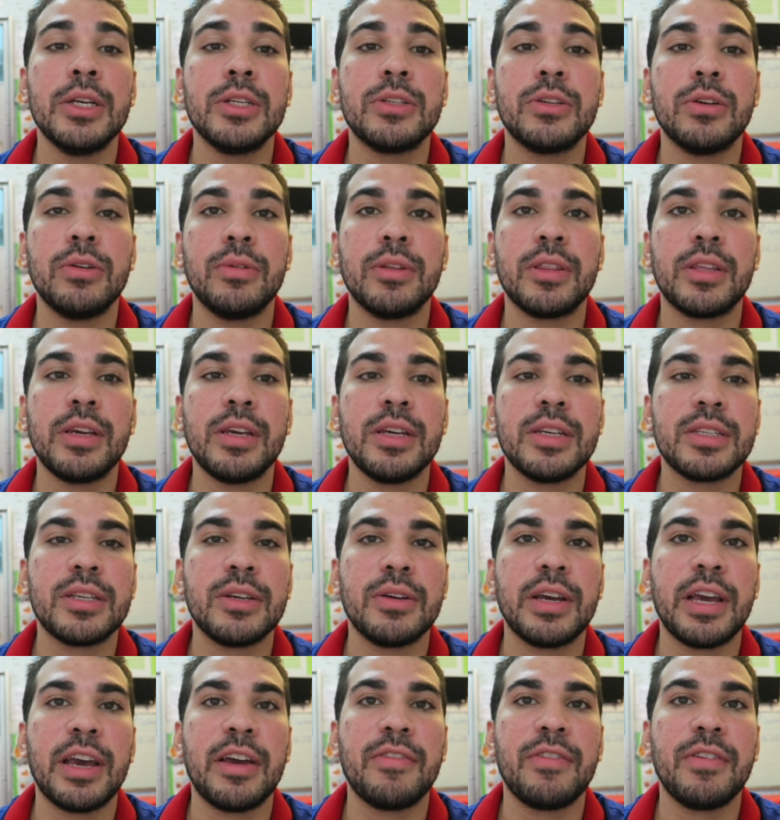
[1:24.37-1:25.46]
So with
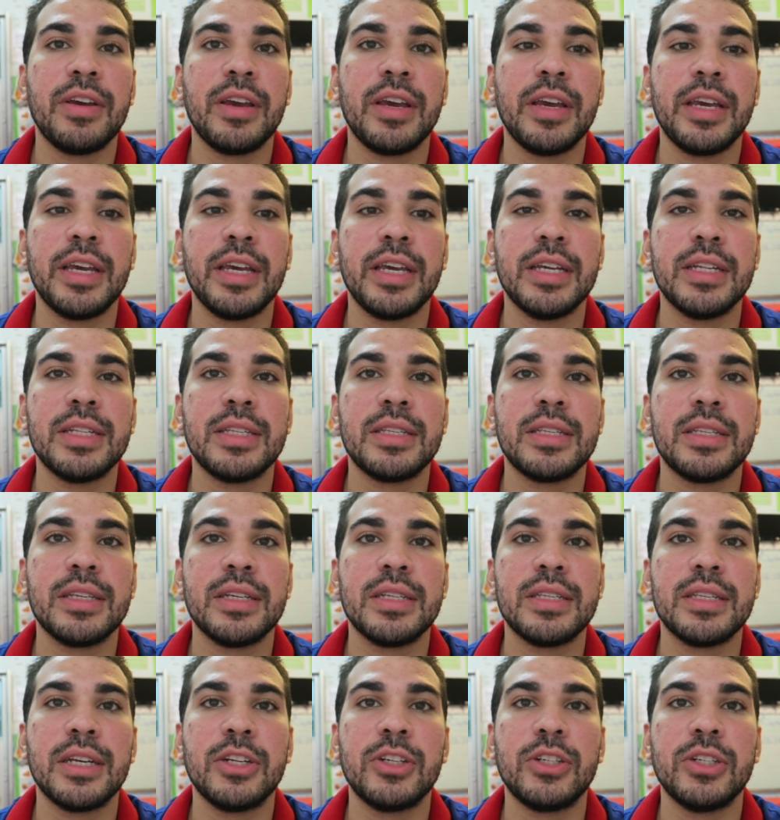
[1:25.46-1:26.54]
ESL Cafe, it's
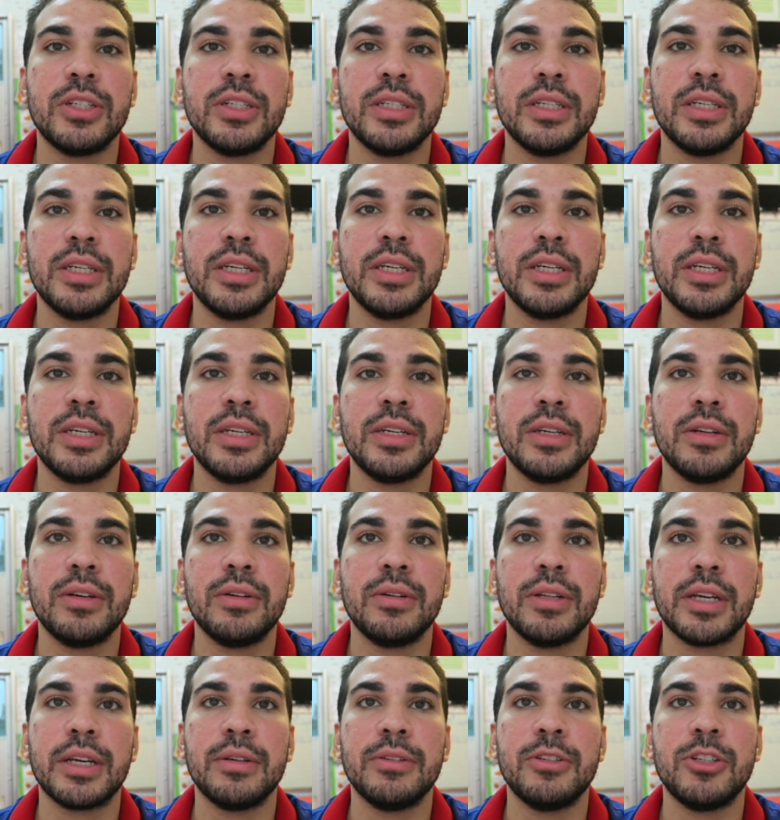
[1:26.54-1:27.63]
essentially,
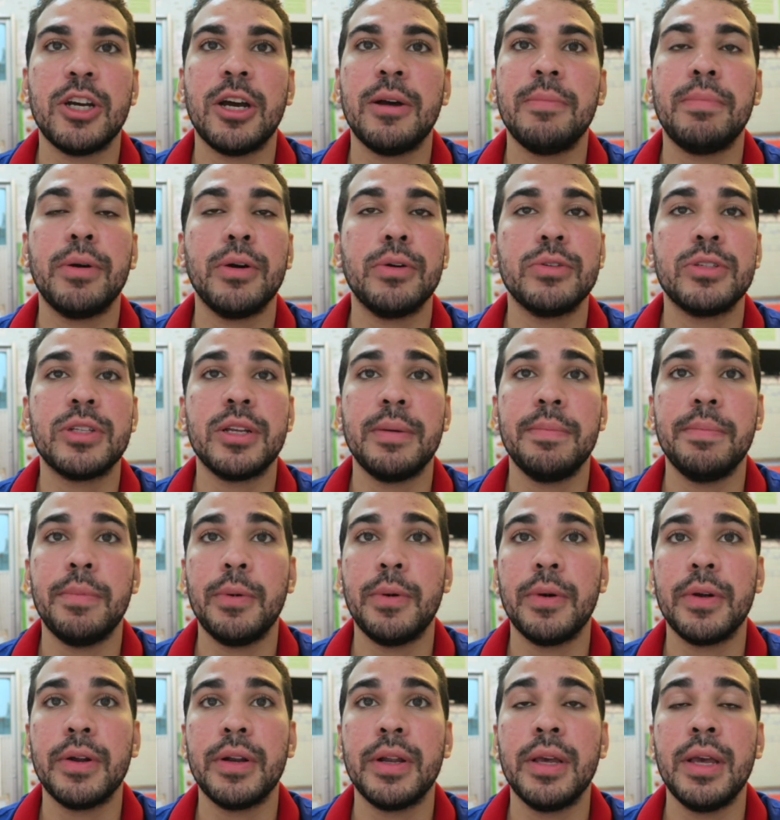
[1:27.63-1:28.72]
like a job posting
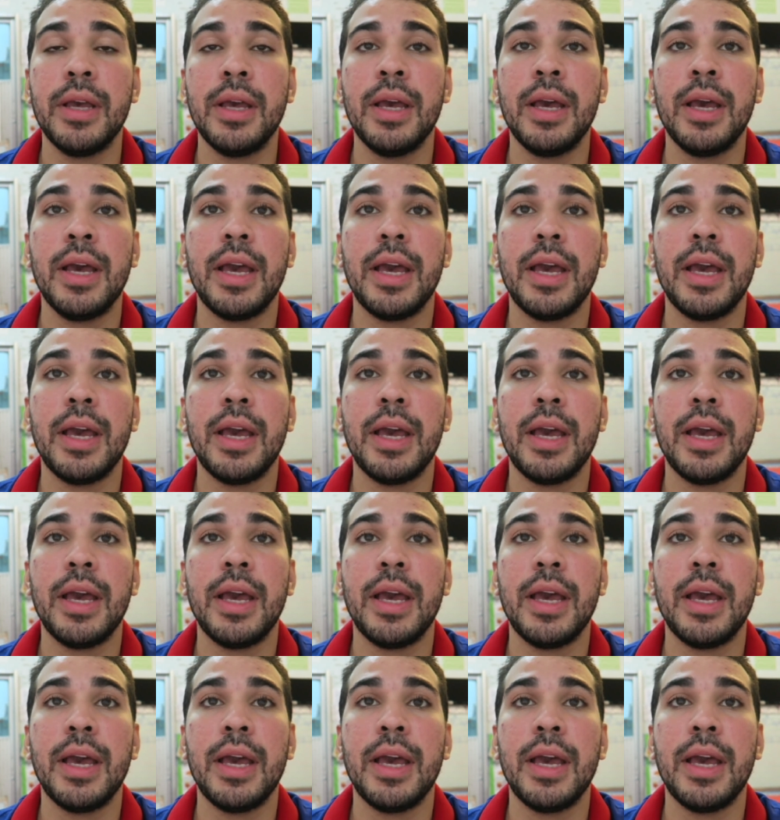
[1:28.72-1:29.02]
board,